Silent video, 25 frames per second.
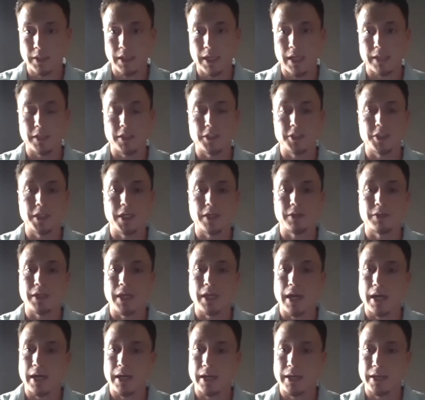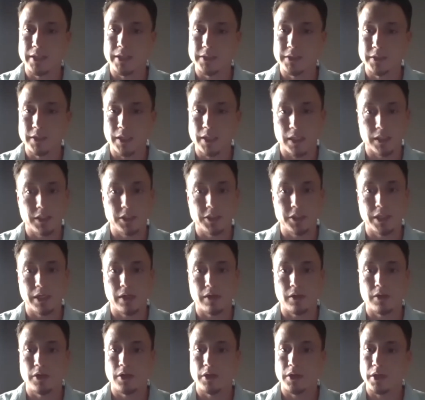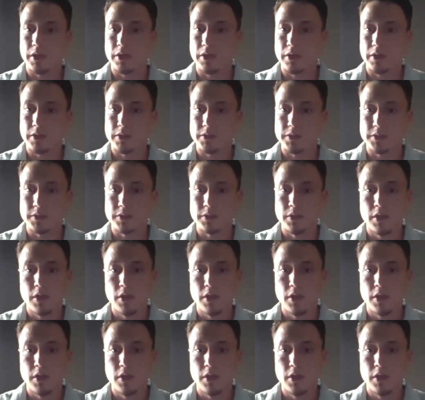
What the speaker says: not to share ties, not to share cookers.